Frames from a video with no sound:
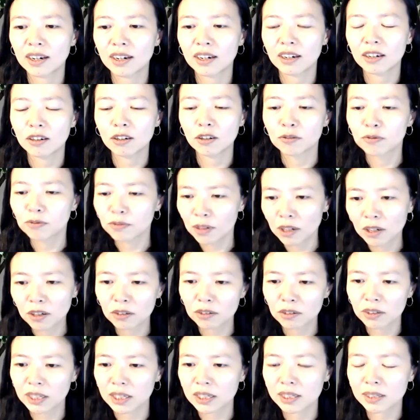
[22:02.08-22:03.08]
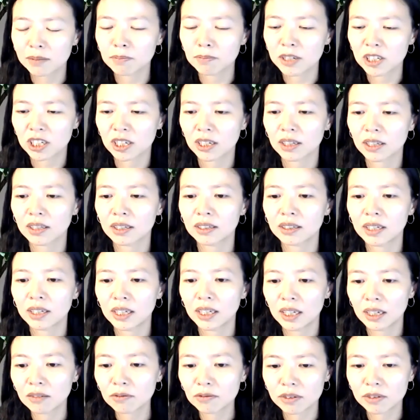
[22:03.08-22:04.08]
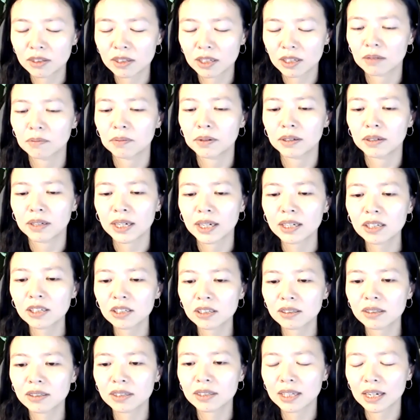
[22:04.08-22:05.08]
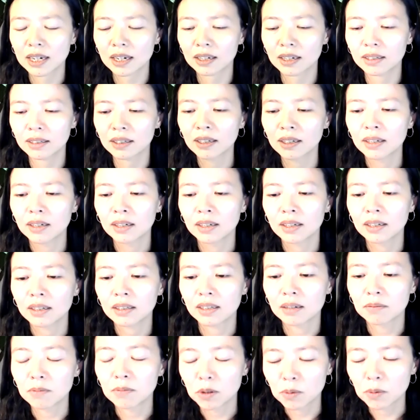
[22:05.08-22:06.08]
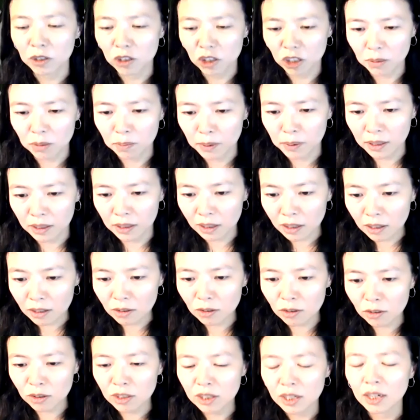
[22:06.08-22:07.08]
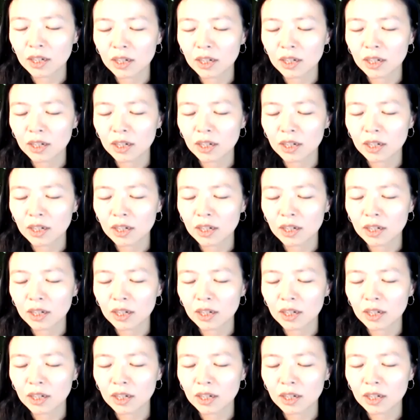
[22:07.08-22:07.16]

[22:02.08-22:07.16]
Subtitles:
offload these machine learning inference computations on the mobile GPUs,